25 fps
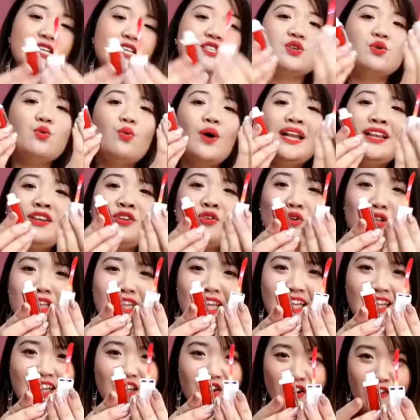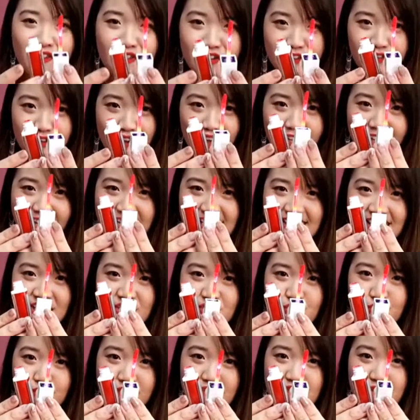So one good thing, if you can see
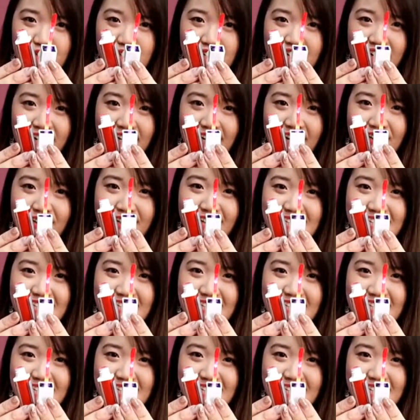through the screen right now,